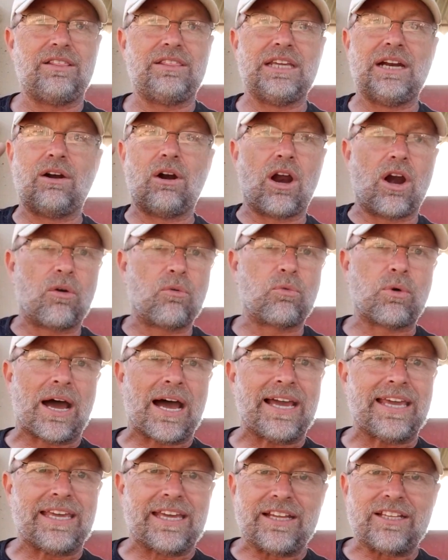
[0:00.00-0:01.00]
there are
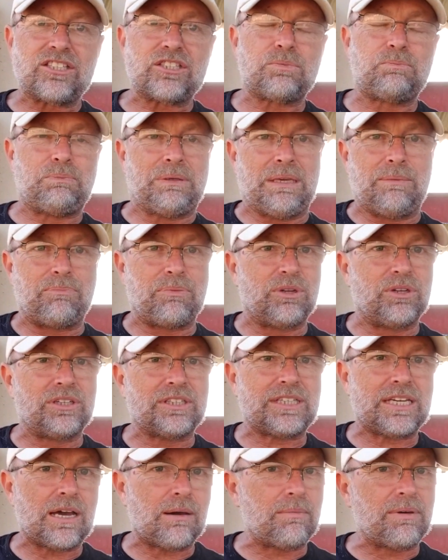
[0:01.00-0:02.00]
riots. People are
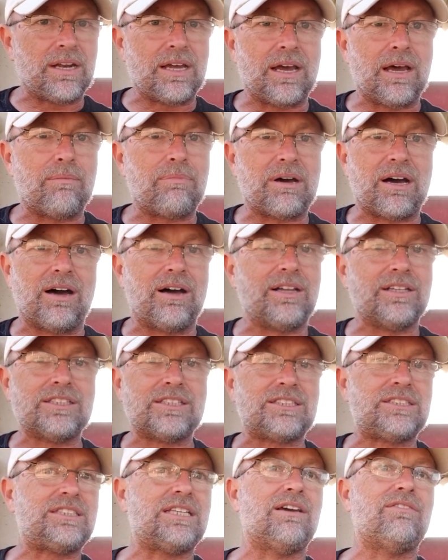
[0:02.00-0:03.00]
coming up on
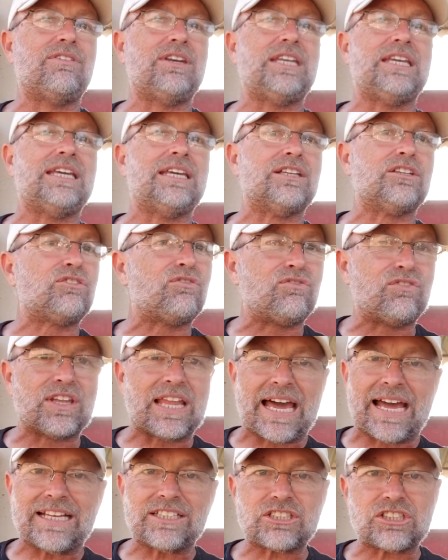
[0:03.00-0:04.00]
70-inch
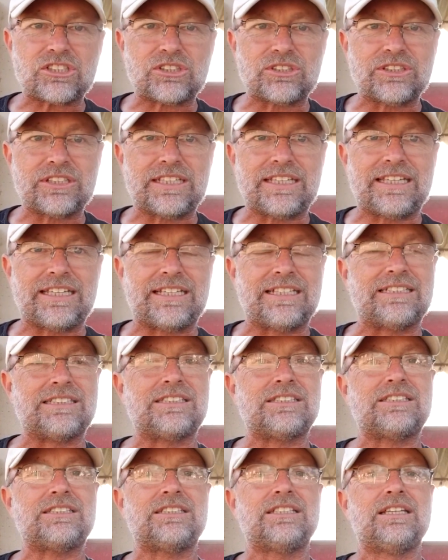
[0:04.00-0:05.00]
flat
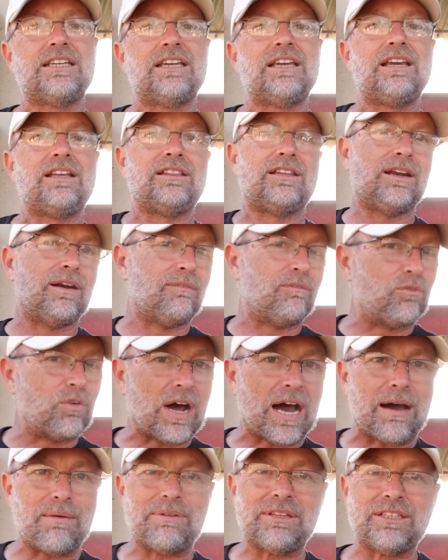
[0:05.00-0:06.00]
screens. They're
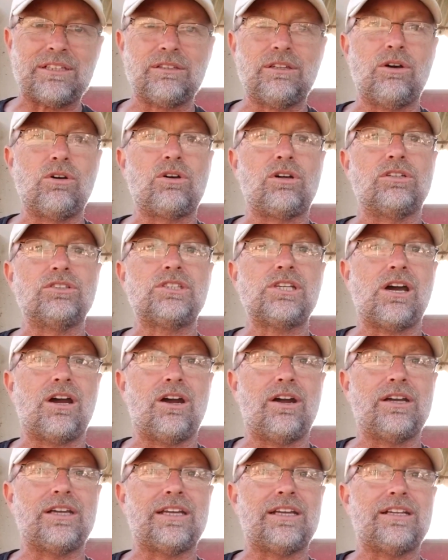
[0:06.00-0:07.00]
robbing their local
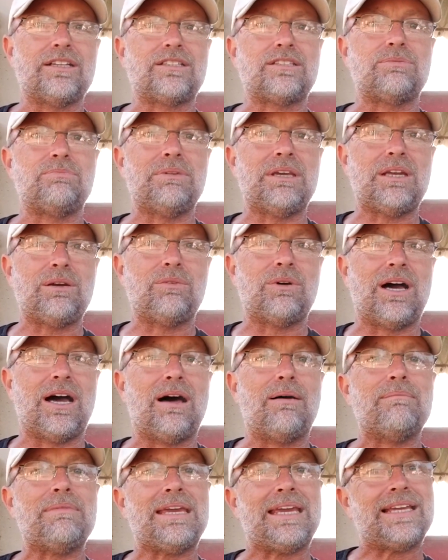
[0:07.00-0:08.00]
Targets. Meanwhile,
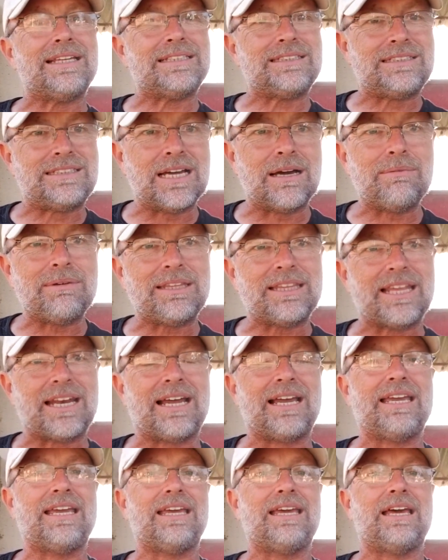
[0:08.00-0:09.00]
me, dummy that
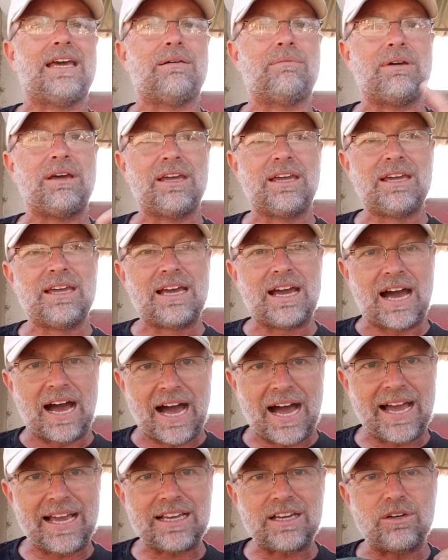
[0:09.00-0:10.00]
I am,
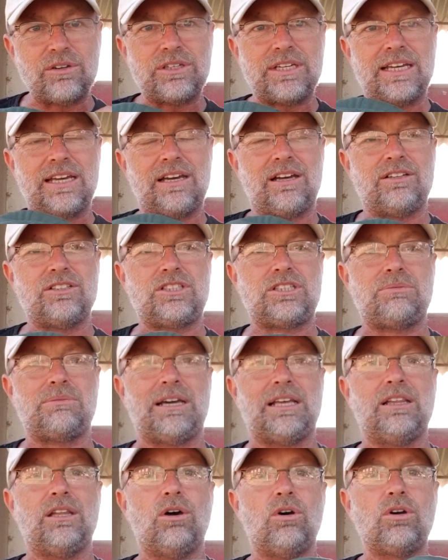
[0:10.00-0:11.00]
I go down to
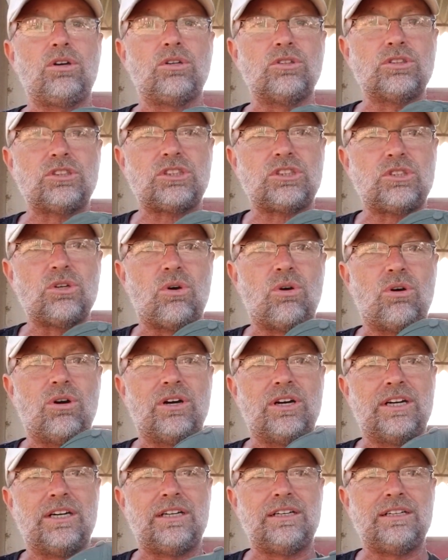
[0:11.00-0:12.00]
my local
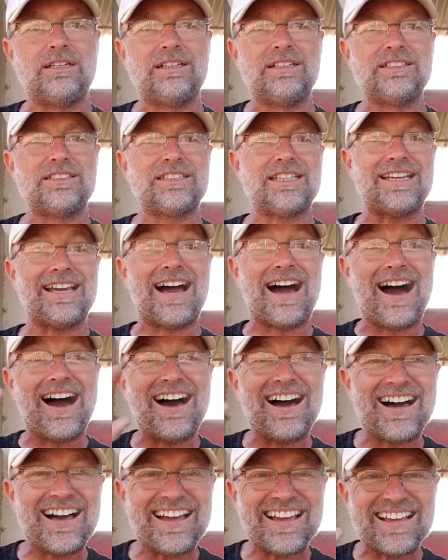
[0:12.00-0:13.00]
store, say,
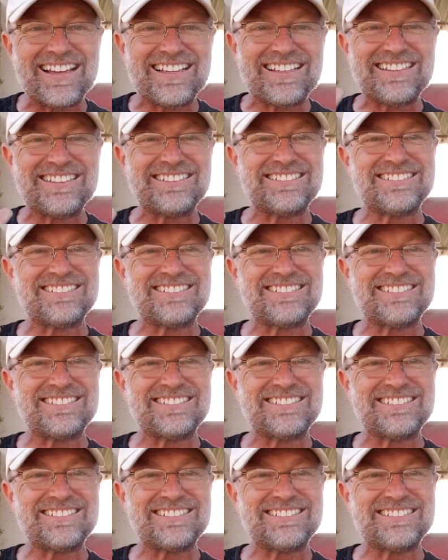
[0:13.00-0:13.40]
hi,